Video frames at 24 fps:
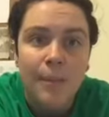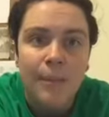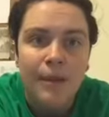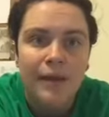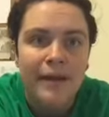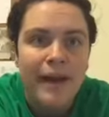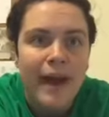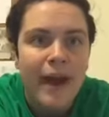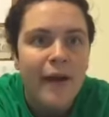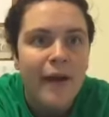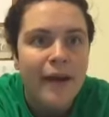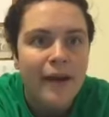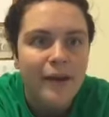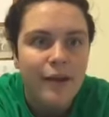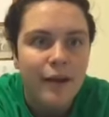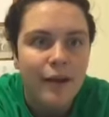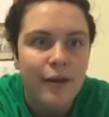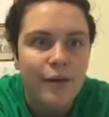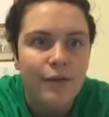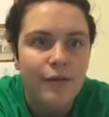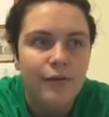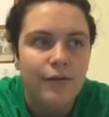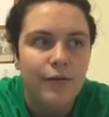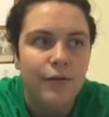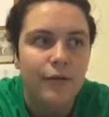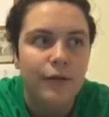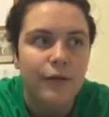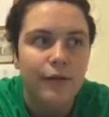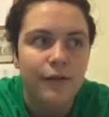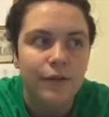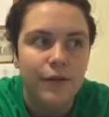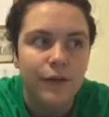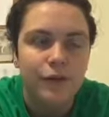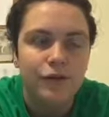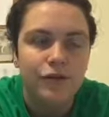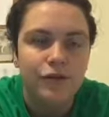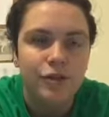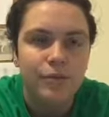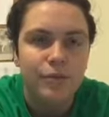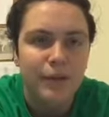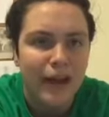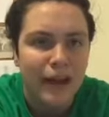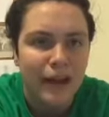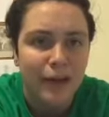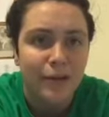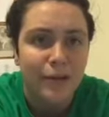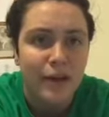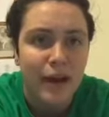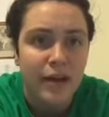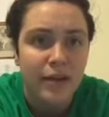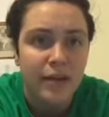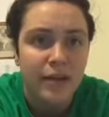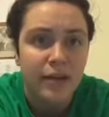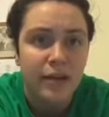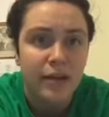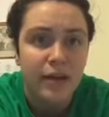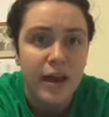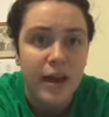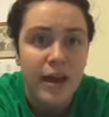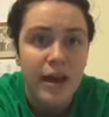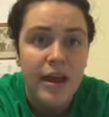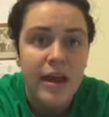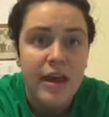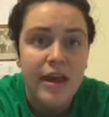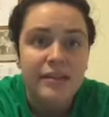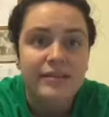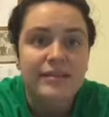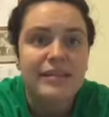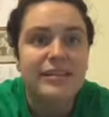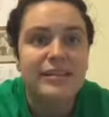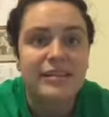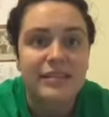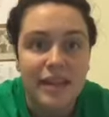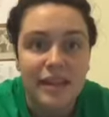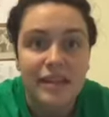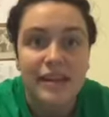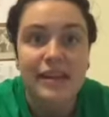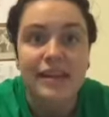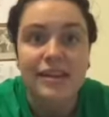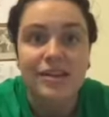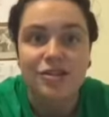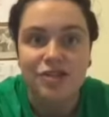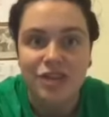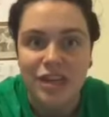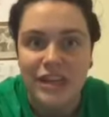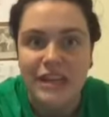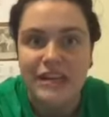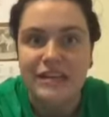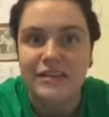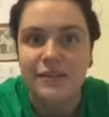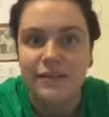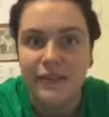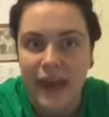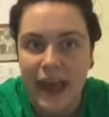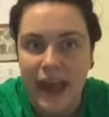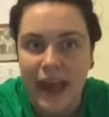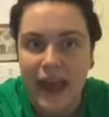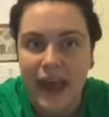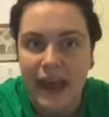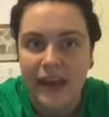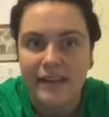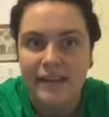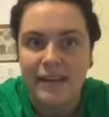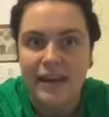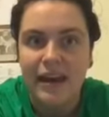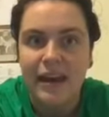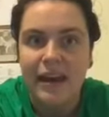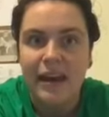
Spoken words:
but now I know for in the future when I go down there to study genes of cat